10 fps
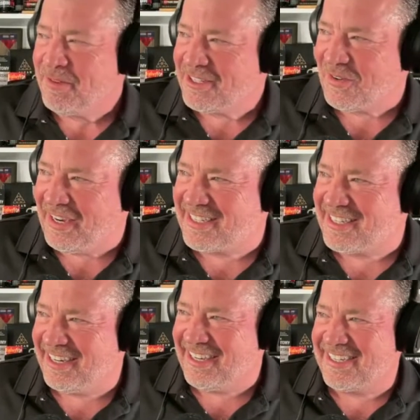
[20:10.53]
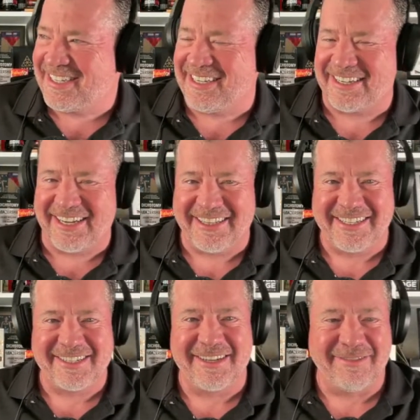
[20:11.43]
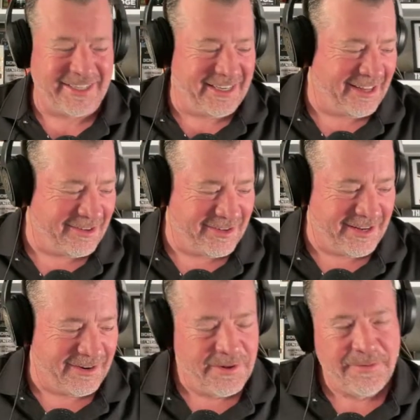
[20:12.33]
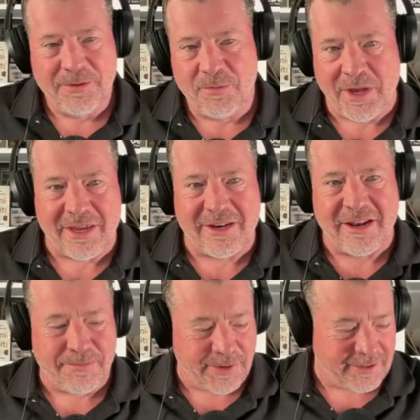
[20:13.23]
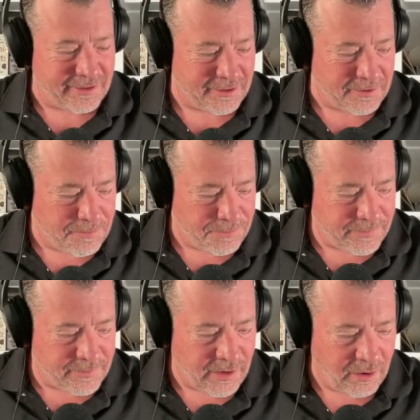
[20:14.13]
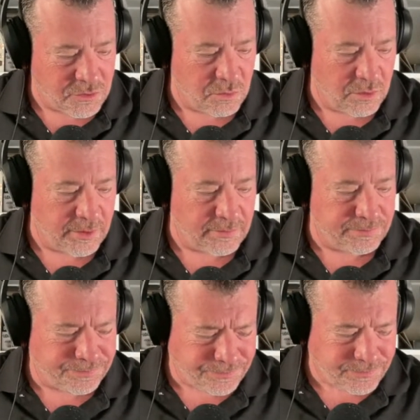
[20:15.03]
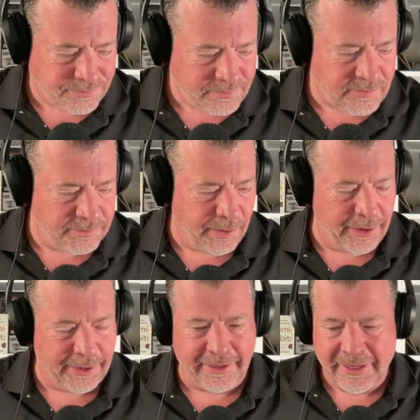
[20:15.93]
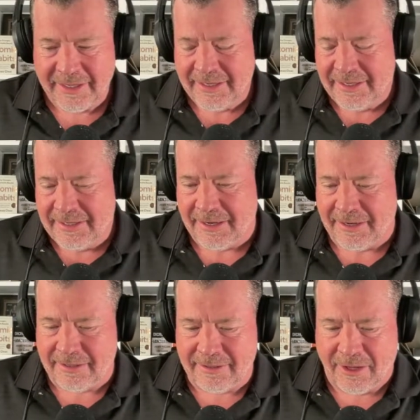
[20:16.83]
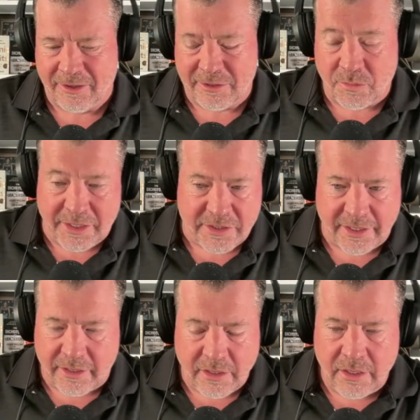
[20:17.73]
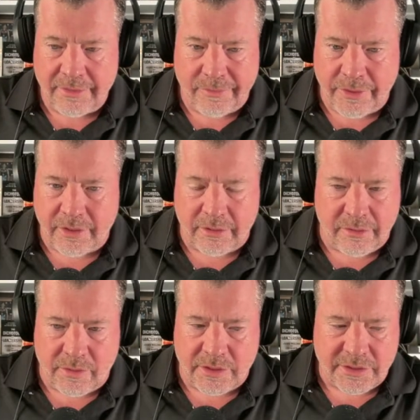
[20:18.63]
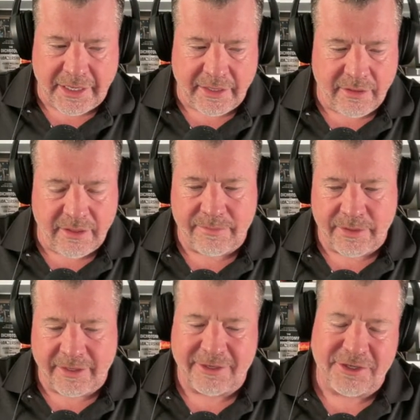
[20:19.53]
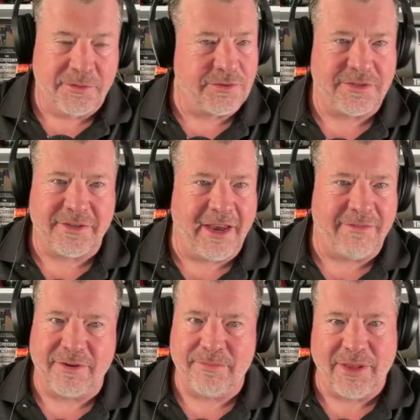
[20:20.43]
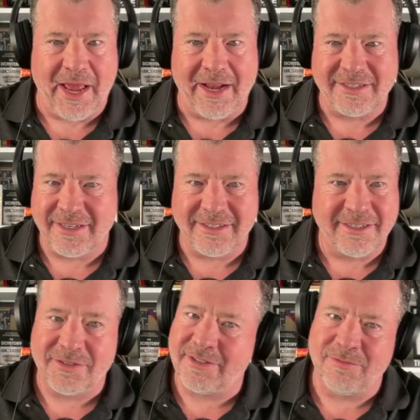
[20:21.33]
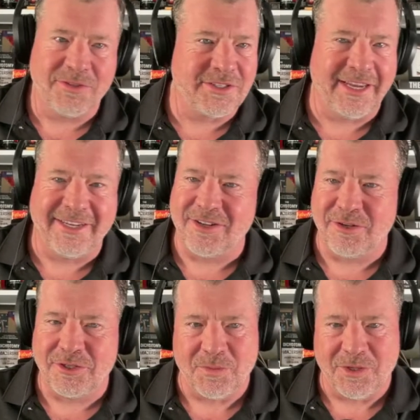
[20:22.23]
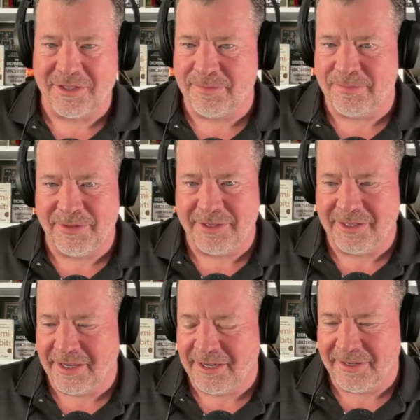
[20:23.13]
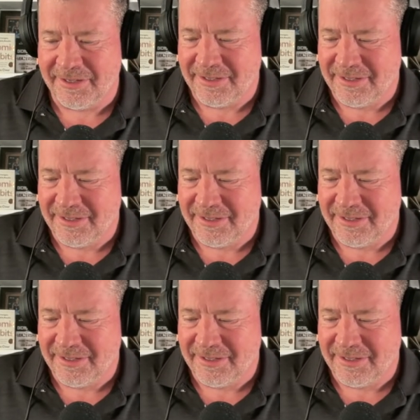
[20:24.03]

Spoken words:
So I start getting the stuff together, and then we ended up at the housewarming party. A lot like Wendy's like, what do you want to stay a little? I'm like, she was having a blast. I says, we'll stay as long as you want. The